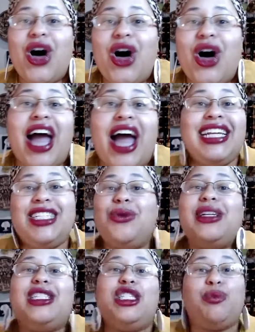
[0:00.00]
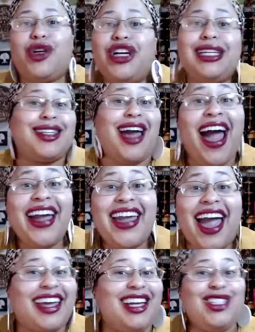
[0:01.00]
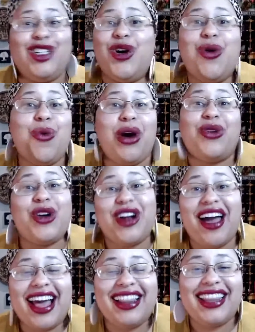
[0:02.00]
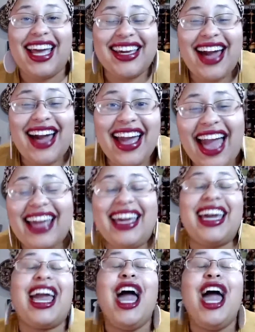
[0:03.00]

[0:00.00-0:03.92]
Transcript: I need to experience kayaking to know whether or not I like kayaking.